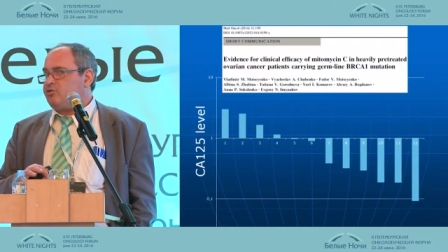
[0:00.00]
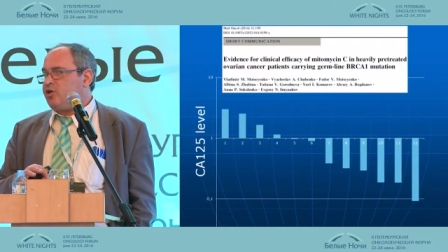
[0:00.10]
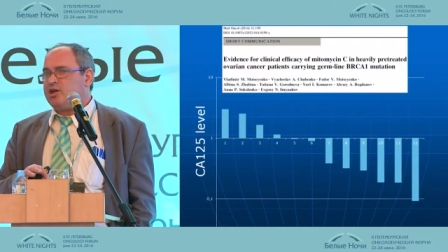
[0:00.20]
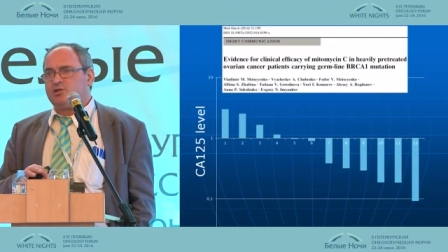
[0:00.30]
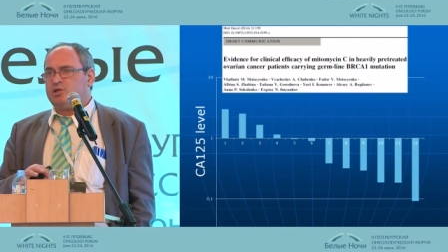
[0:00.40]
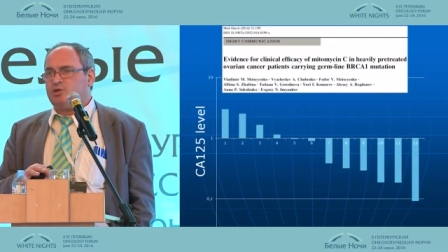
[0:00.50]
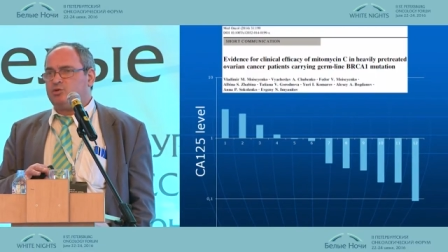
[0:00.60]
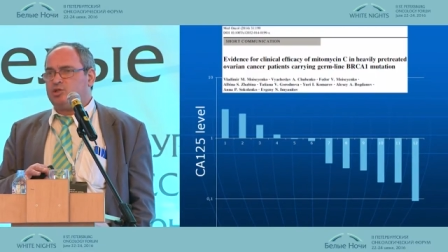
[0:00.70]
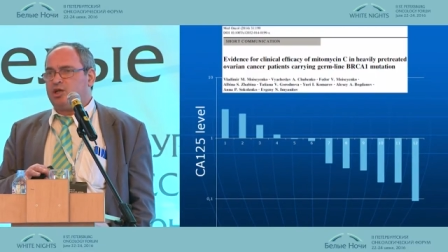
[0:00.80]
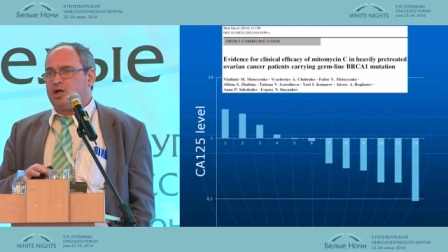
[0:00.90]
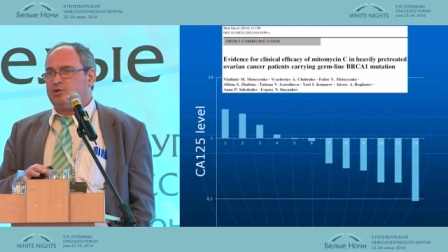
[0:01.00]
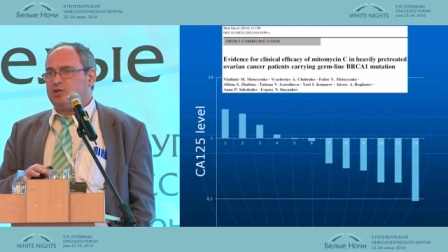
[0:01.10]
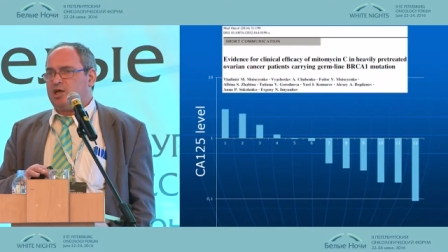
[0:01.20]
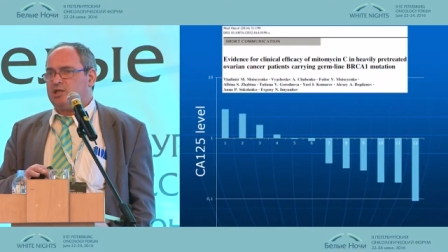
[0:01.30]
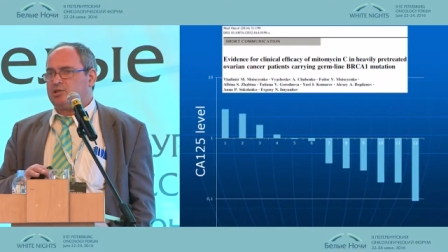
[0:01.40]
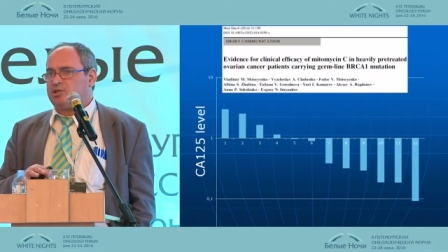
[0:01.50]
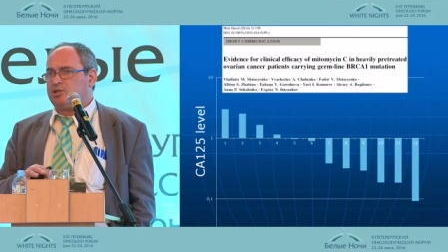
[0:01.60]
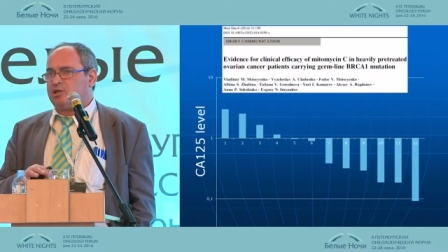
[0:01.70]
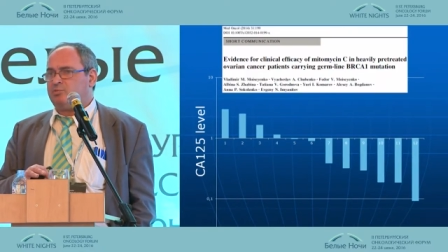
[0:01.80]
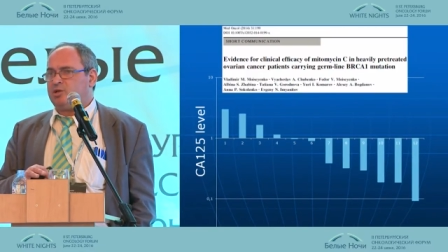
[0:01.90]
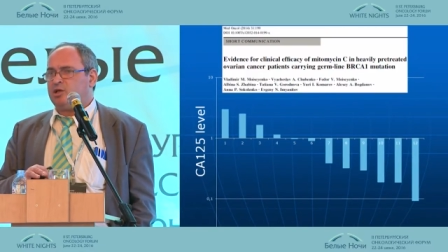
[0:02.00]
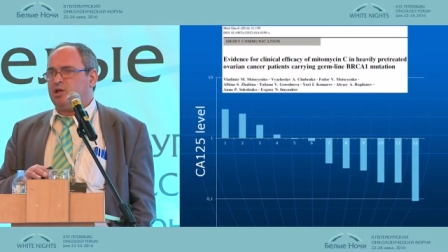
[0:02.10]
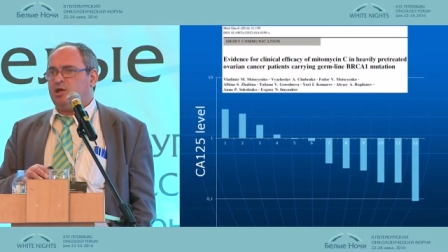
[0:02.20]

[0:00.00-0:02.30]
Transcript: rarely used now in cancer therapy.